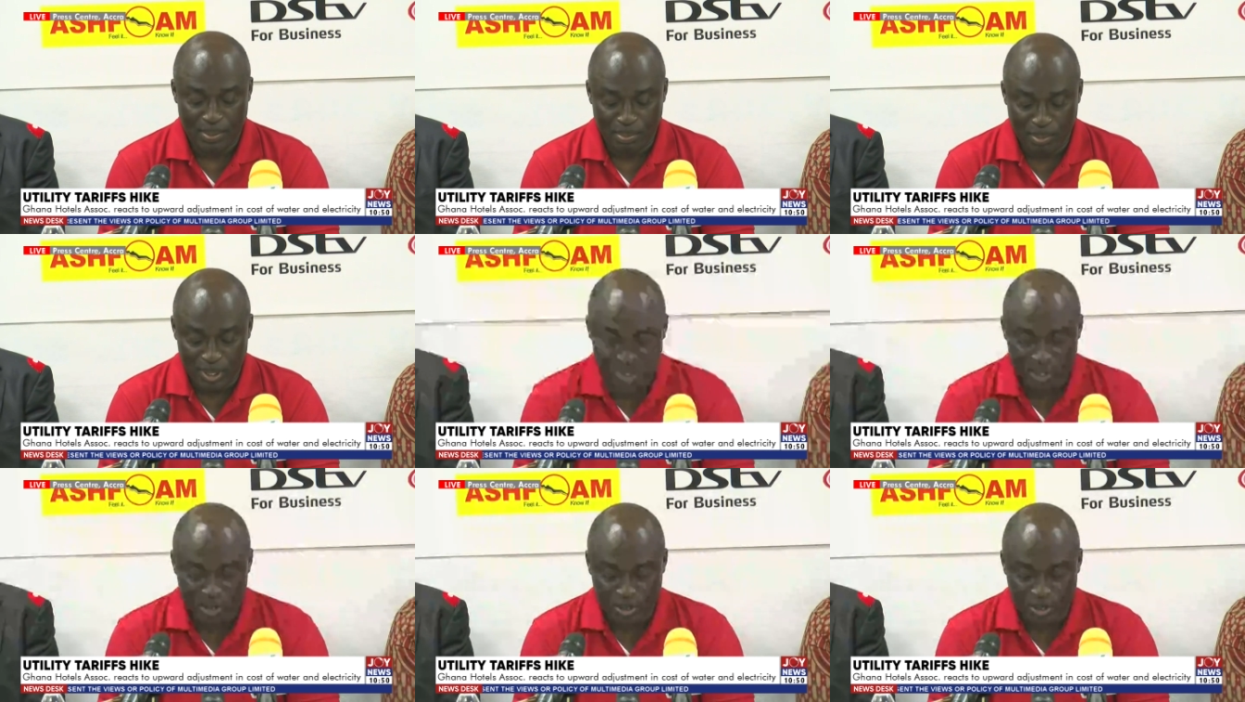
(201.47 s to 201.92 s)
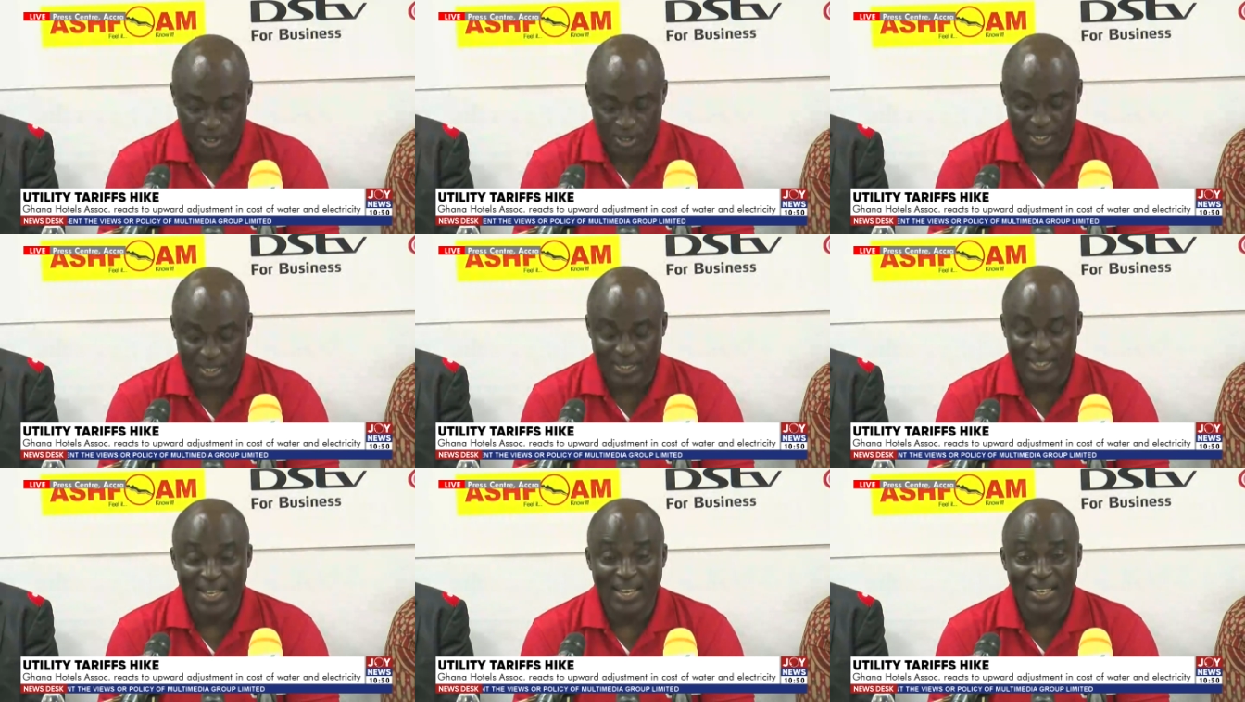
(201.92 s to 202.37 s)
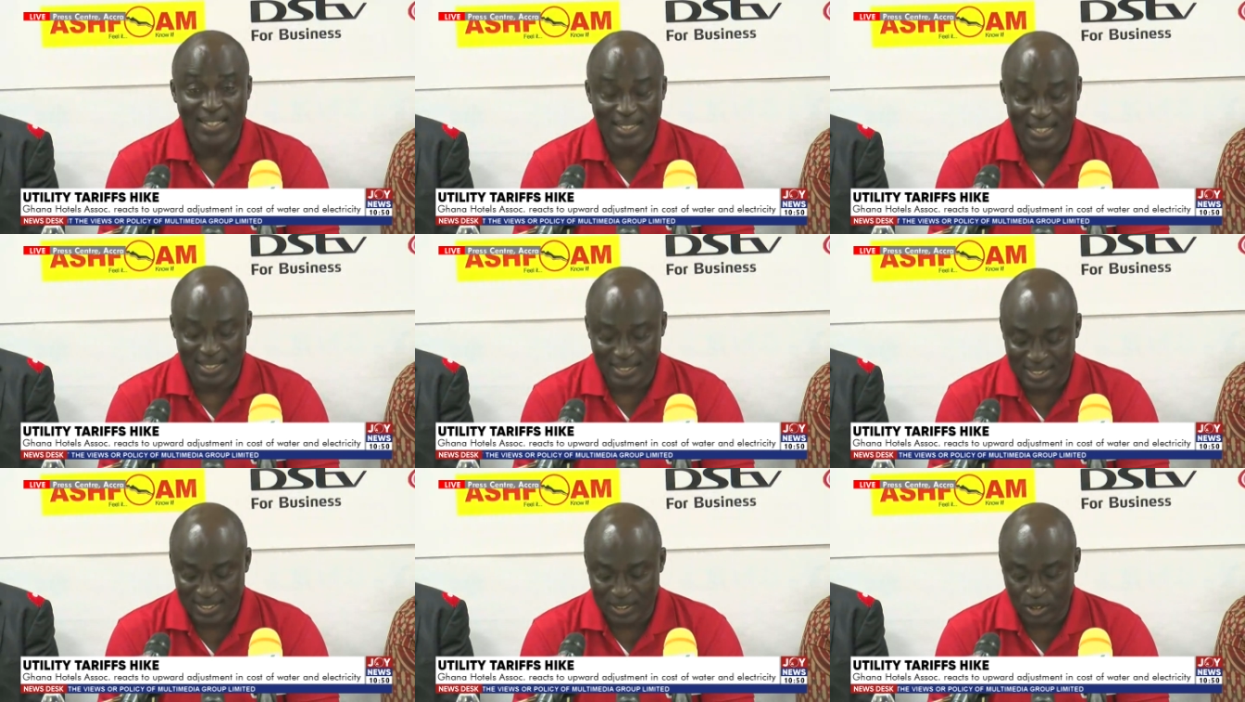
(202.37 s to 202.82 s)
ministries and
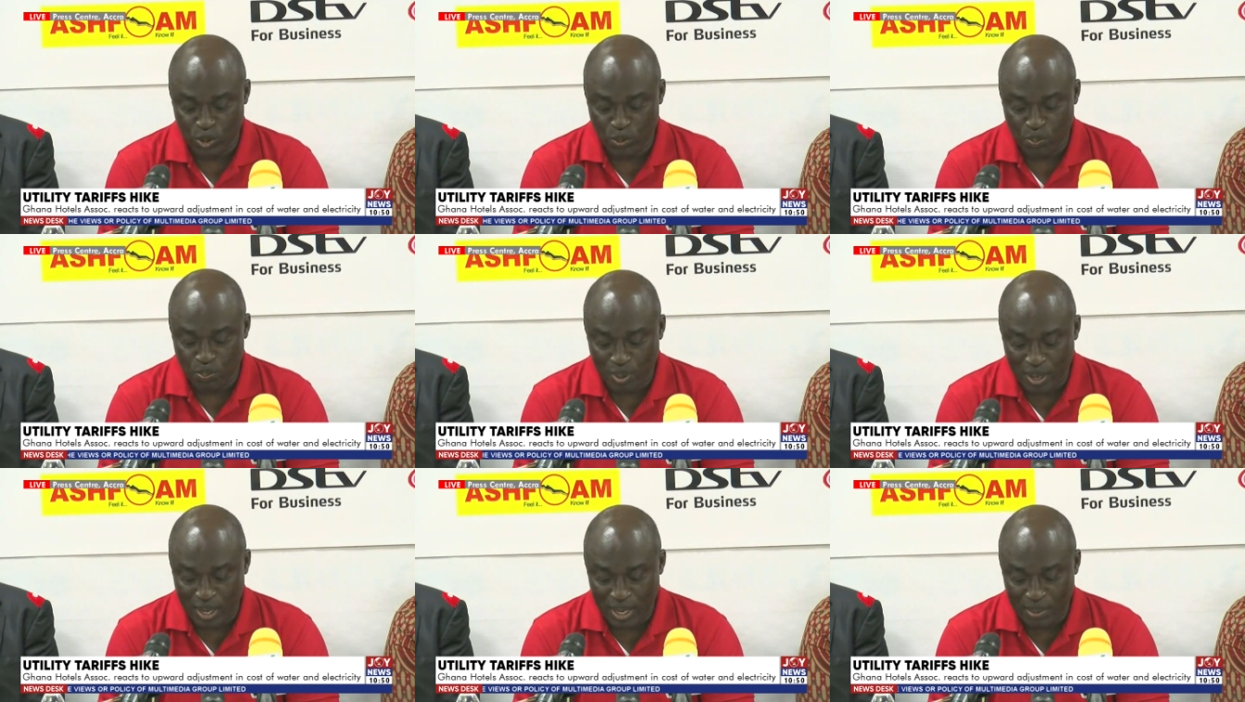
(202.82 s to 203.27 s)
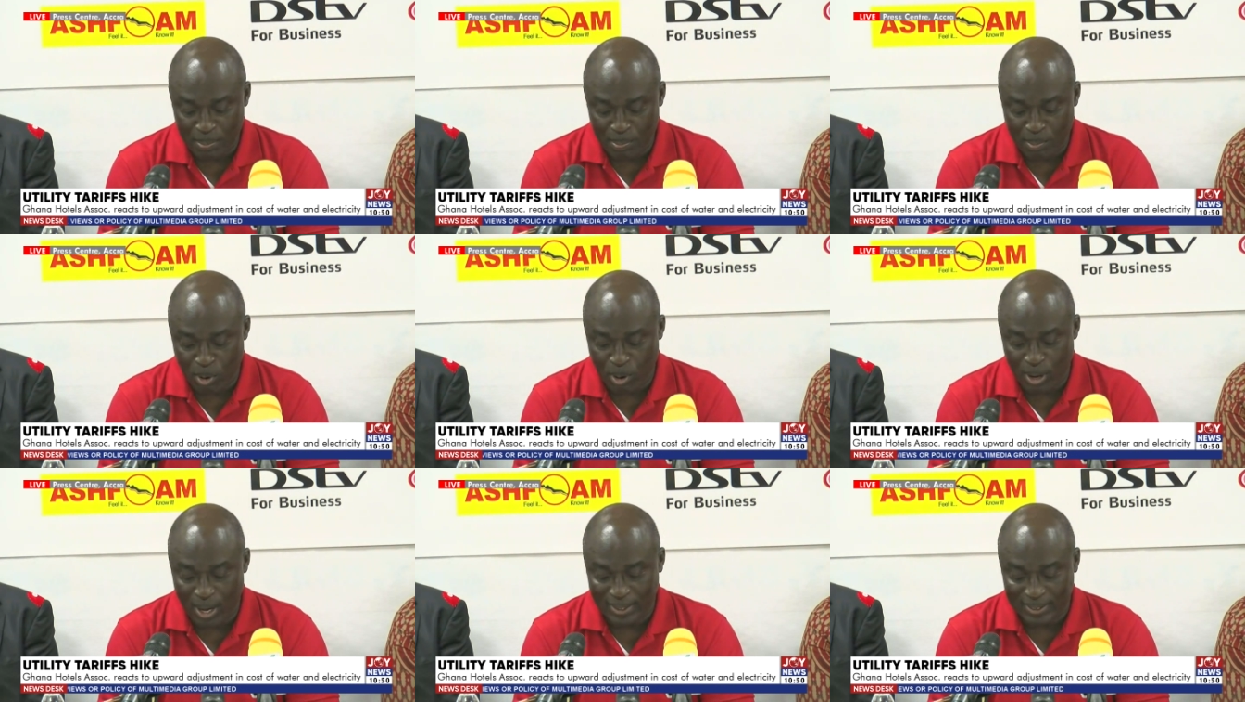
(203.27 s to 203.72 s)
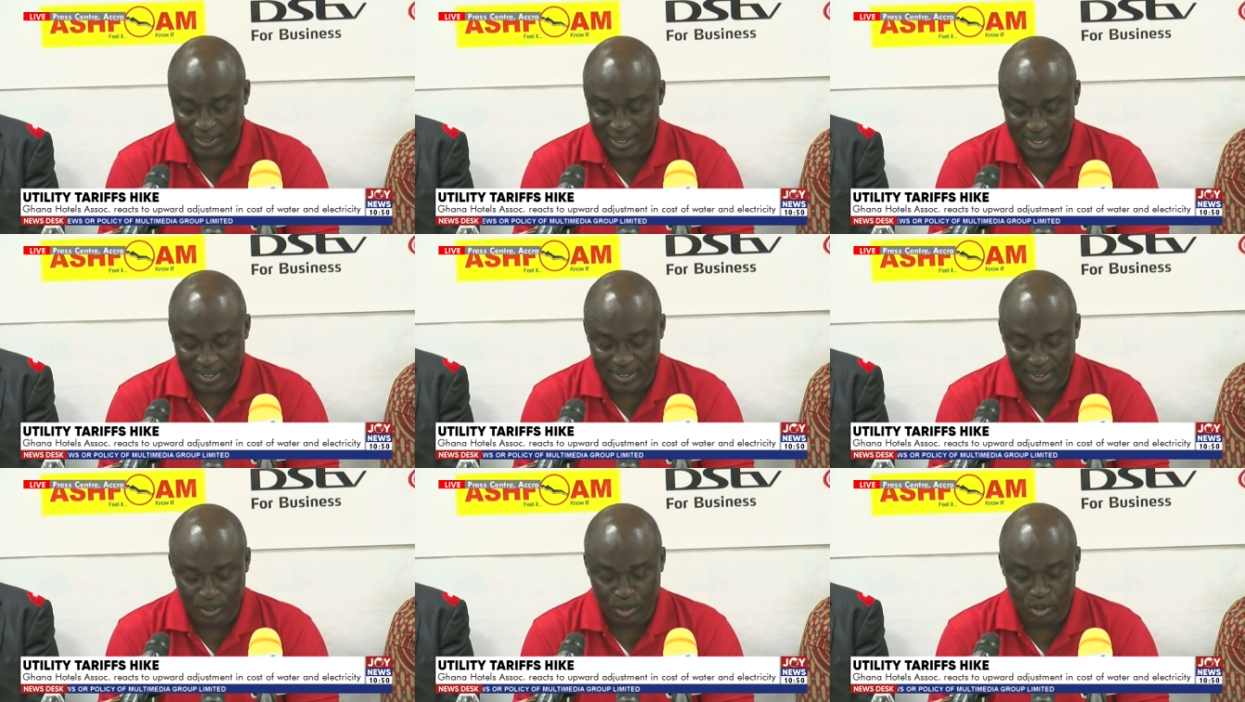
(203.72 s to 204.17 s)
agencies to pay more
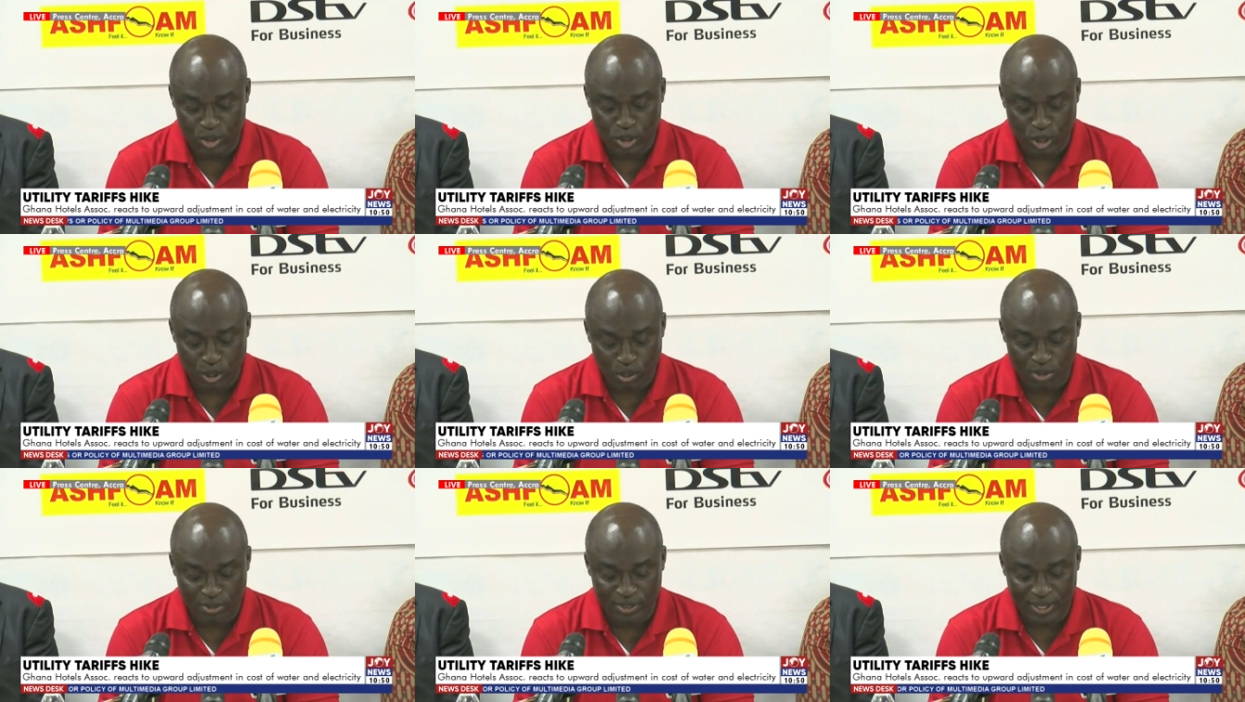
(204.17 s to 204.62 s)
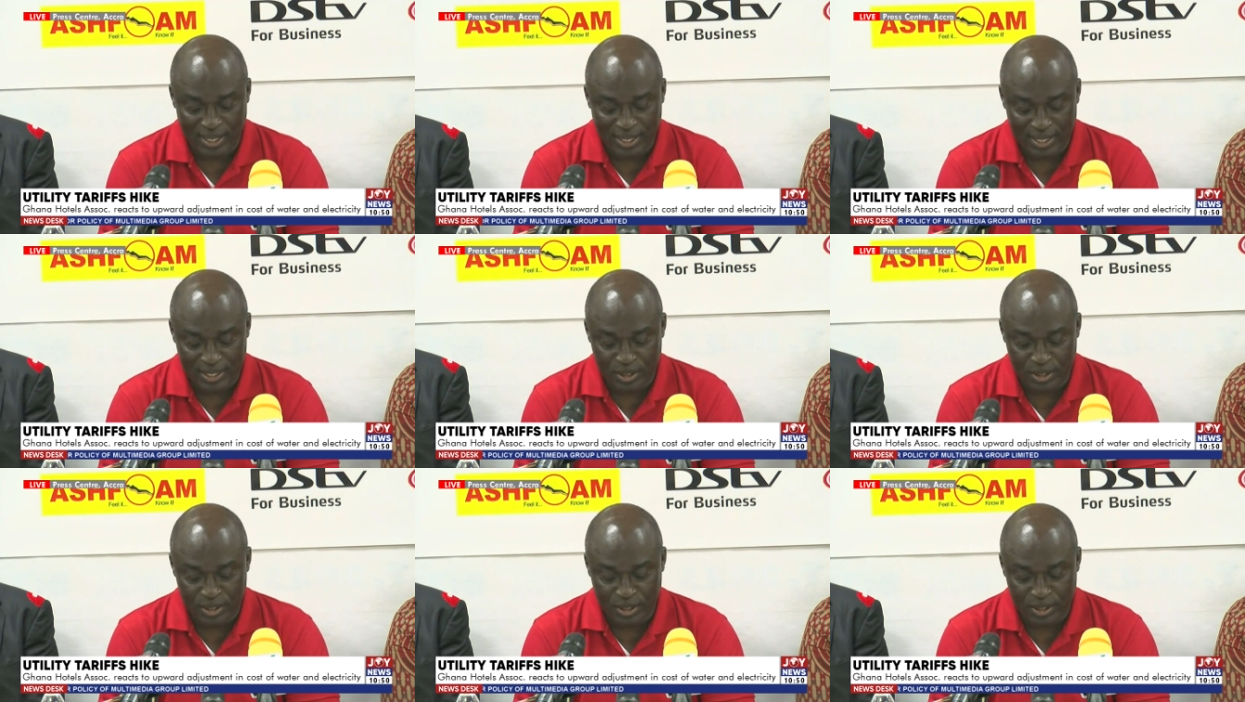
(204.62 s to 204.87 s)
attention to some of the